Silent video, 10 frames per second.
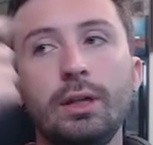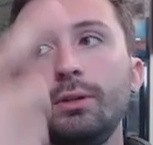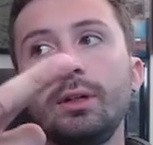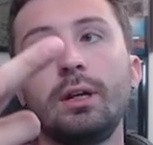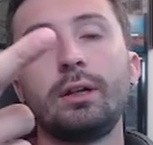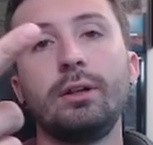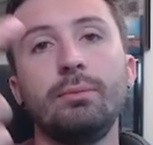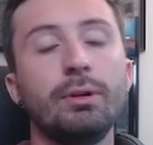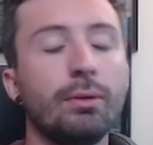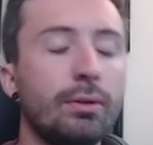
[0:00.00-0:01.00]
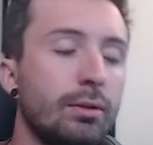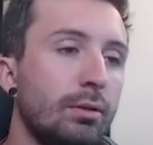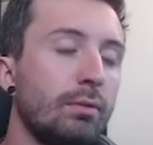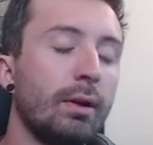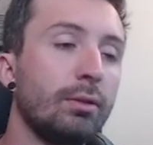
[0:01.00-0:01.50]
and you cannot get
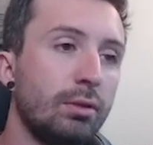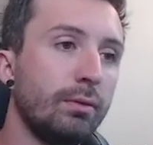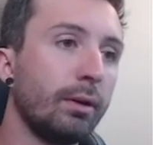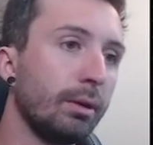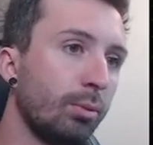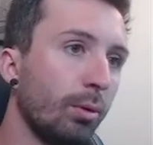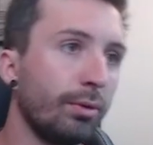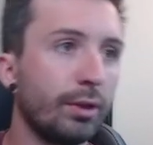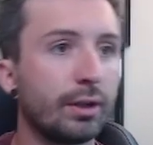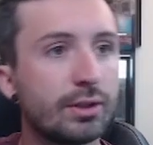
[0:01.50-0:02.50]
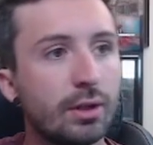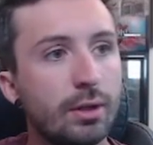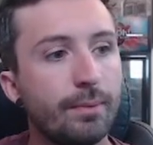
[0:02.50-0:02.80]
Nibiru. Two very important things.